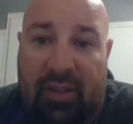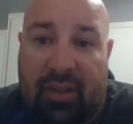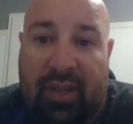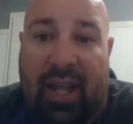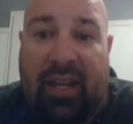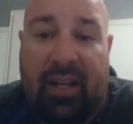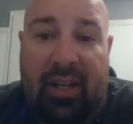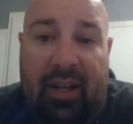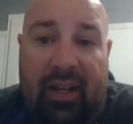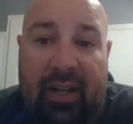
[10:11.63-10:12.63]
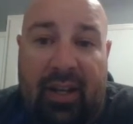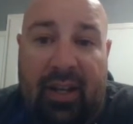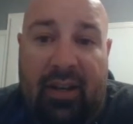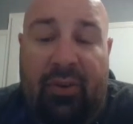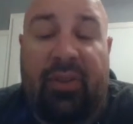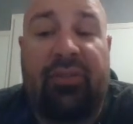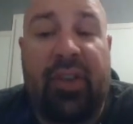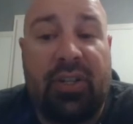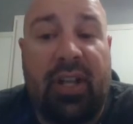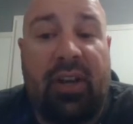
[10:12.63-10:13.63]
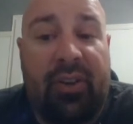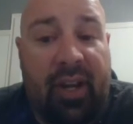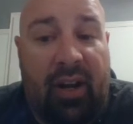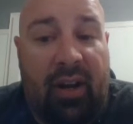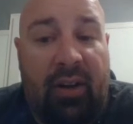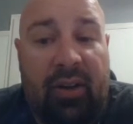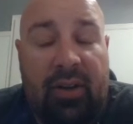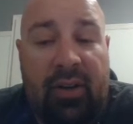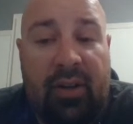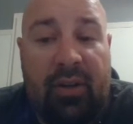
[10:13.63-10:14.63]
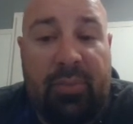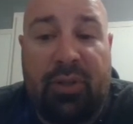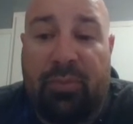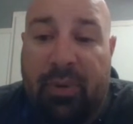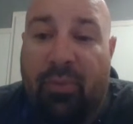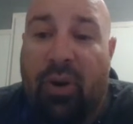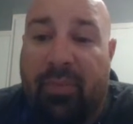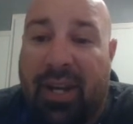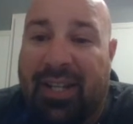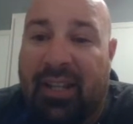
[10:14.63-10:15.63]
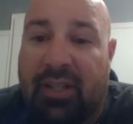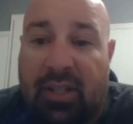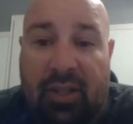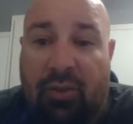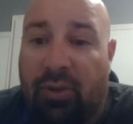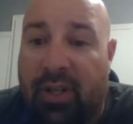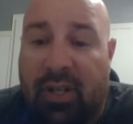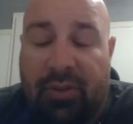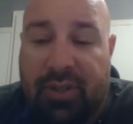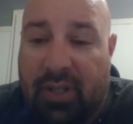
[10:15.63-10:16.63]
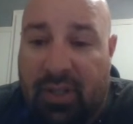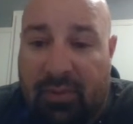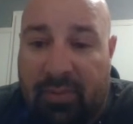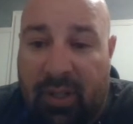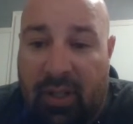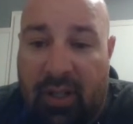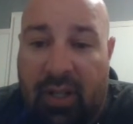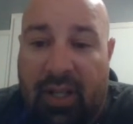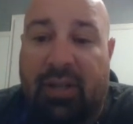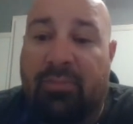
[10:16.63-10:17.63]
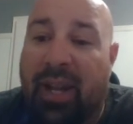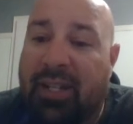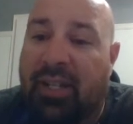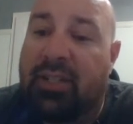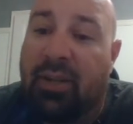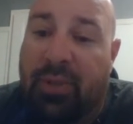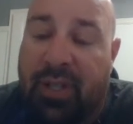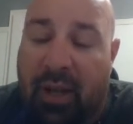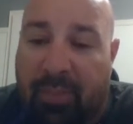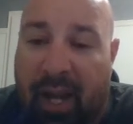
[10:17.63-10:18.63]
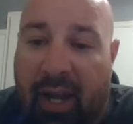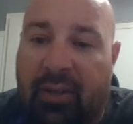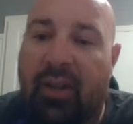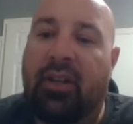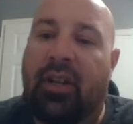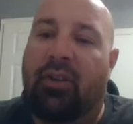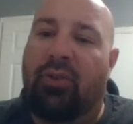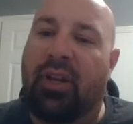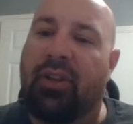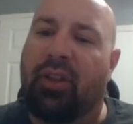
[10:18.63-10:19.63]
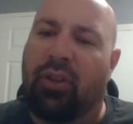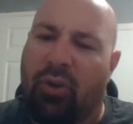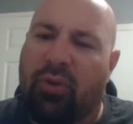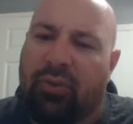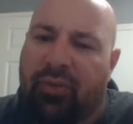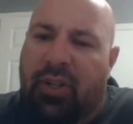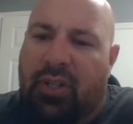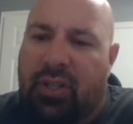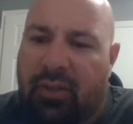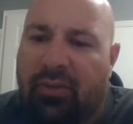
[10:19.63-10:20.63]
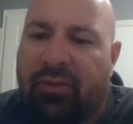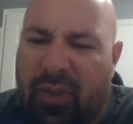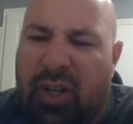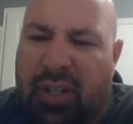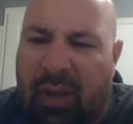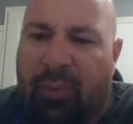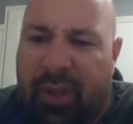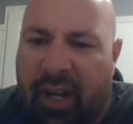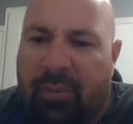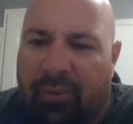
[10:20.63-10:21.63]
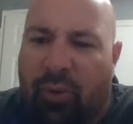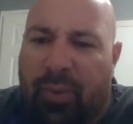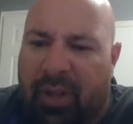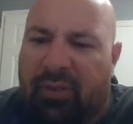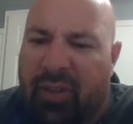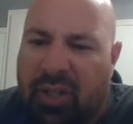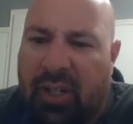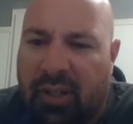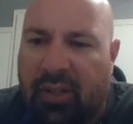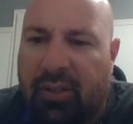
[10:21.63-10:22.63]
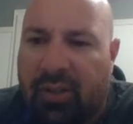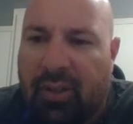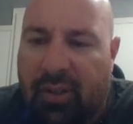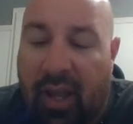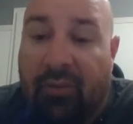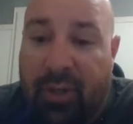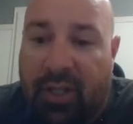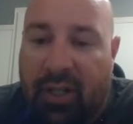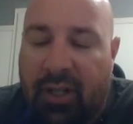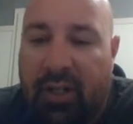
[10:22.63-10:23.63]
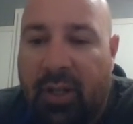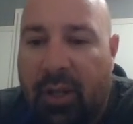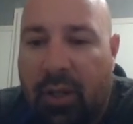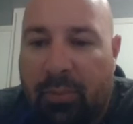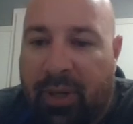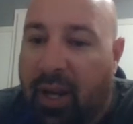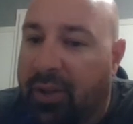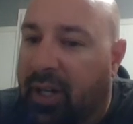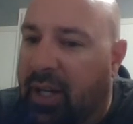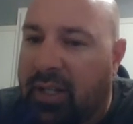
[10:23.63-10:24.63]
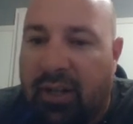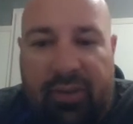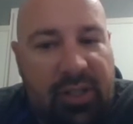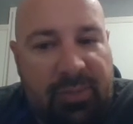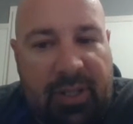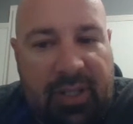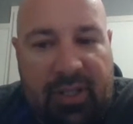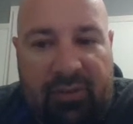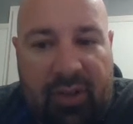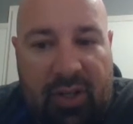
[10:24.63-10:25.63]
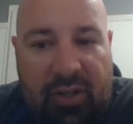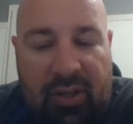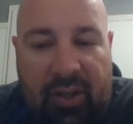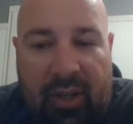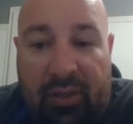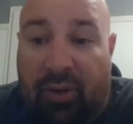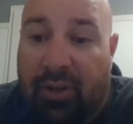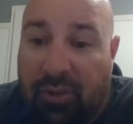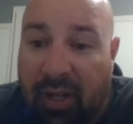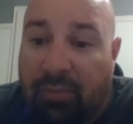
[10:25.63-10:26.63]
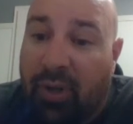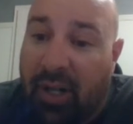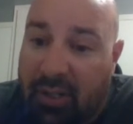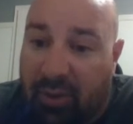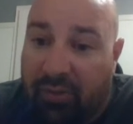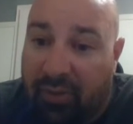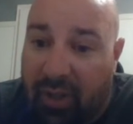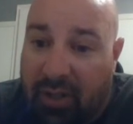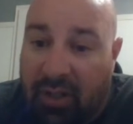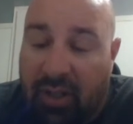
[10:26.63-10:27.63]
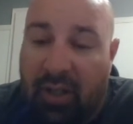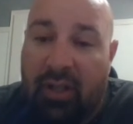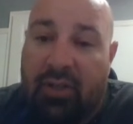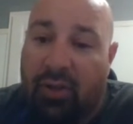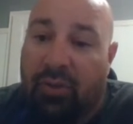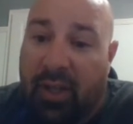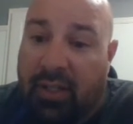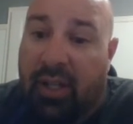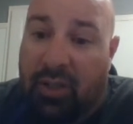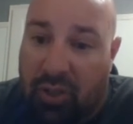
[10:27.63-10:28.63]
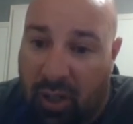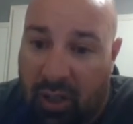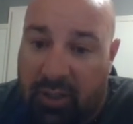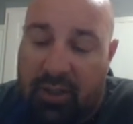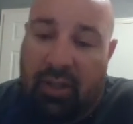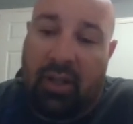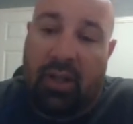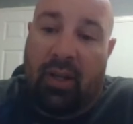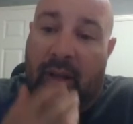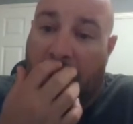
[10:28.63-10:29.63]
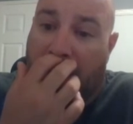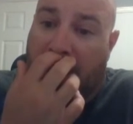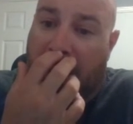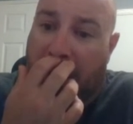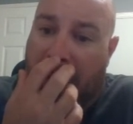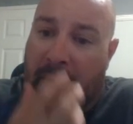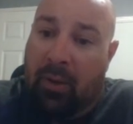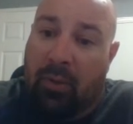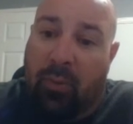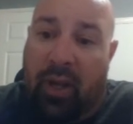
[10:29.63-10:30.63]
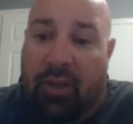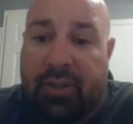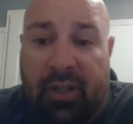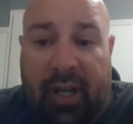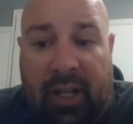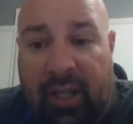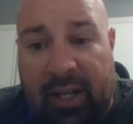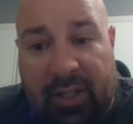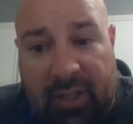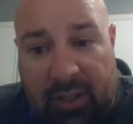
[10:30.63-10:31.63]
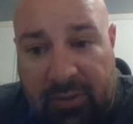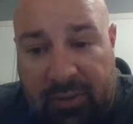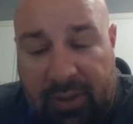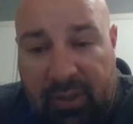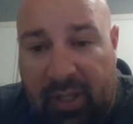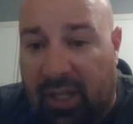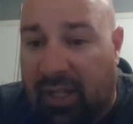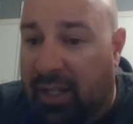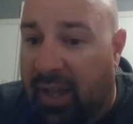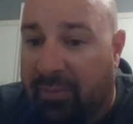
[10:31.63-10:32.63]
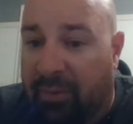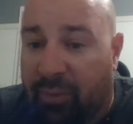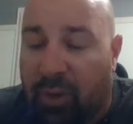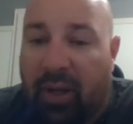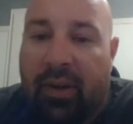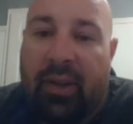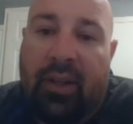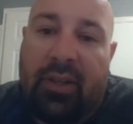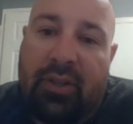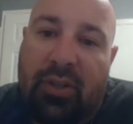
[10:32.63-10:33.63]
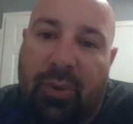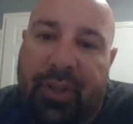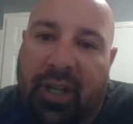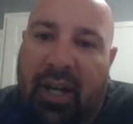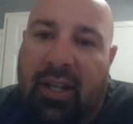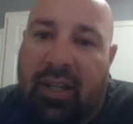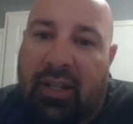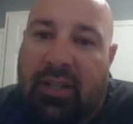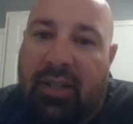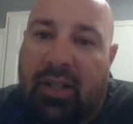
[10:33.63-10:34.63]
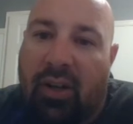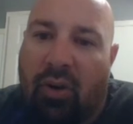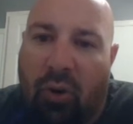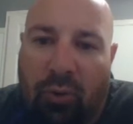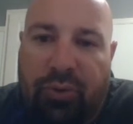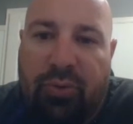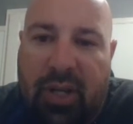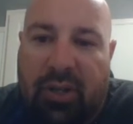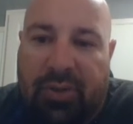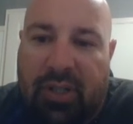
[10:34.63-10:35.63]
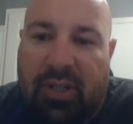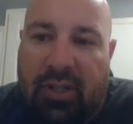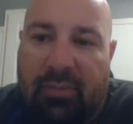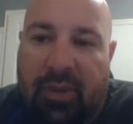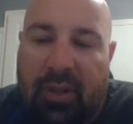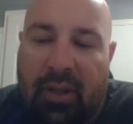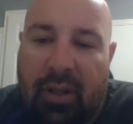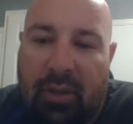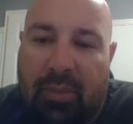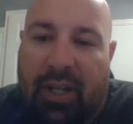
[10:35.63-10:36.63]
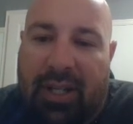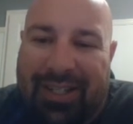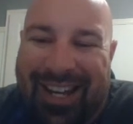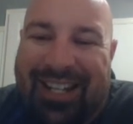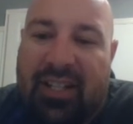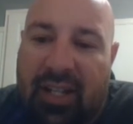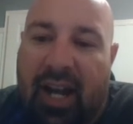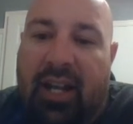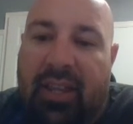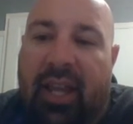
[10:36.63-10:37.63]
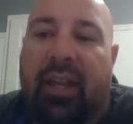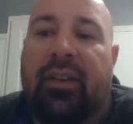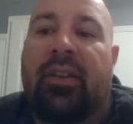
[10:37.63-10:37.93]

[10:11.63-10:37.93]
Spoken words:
that, or the fish that are there, but you'll be more amazed at just the whole ecosystem. It's amazing to see what's come back. Not only are the local fish that were there before when they were fishing have returned, but now they're getting different species of fish. They're also getting predatory fish, so things like sharks and whales. They're getting a lot of seals that they didn't have before. So what they're getting is a whole new ecosystem because they decided that